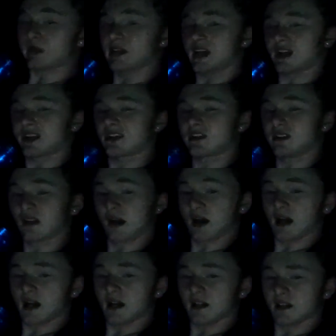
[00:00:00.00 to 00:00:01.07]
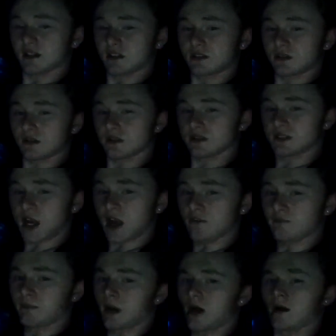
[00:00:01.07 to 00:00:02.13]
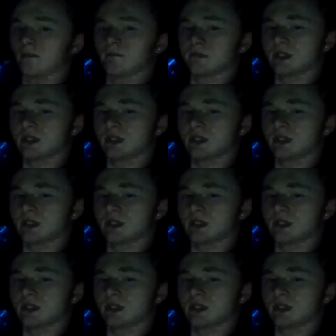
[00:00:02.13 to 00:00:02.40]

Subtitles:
going to dive bomb